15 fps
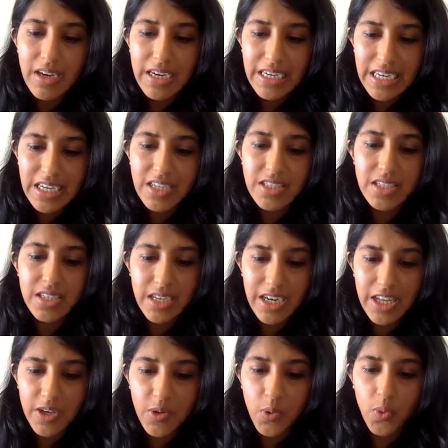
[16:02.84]
need to
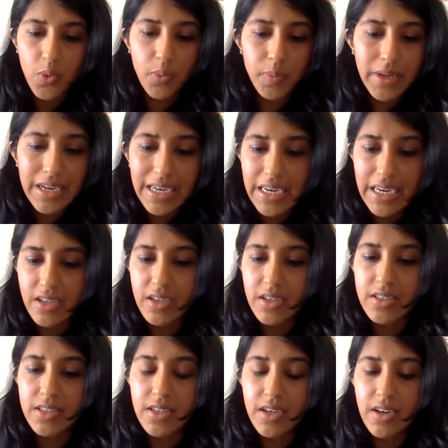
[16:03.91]
really grow, be
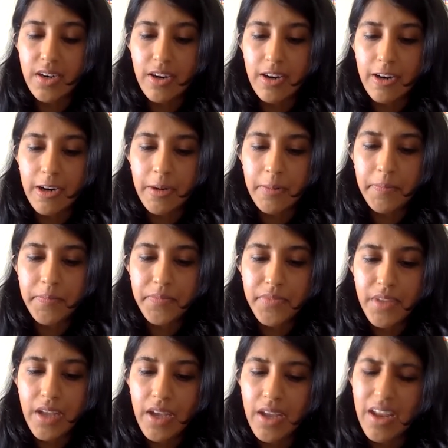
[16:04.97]
leaders, and
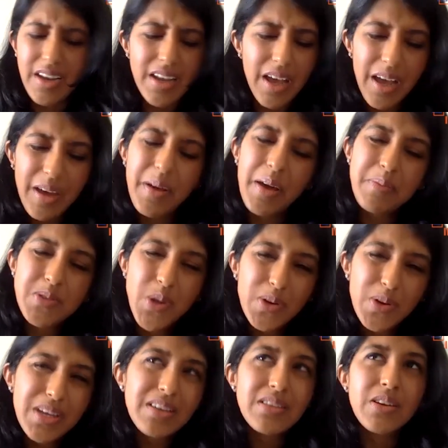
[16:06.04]
I'm
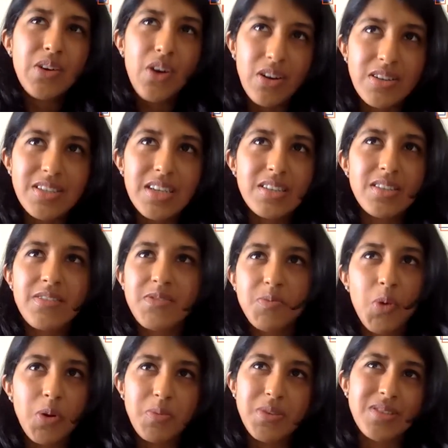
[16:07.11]
talking in the context of
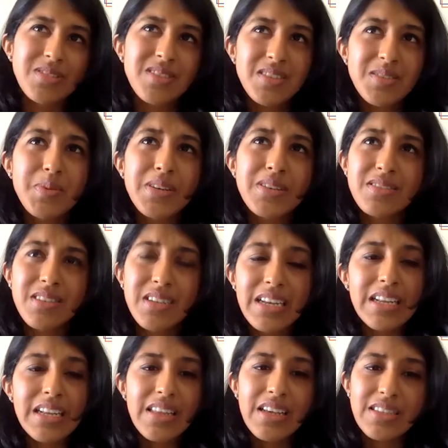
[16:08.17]
small businesses because
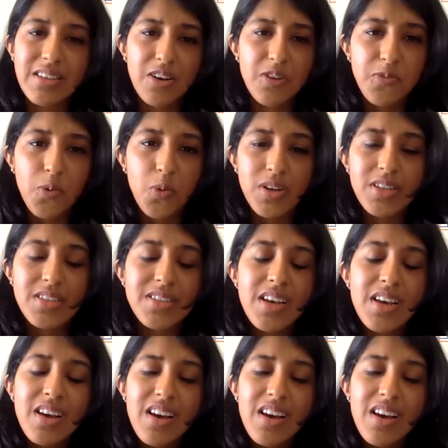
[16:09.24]
really that's our focus.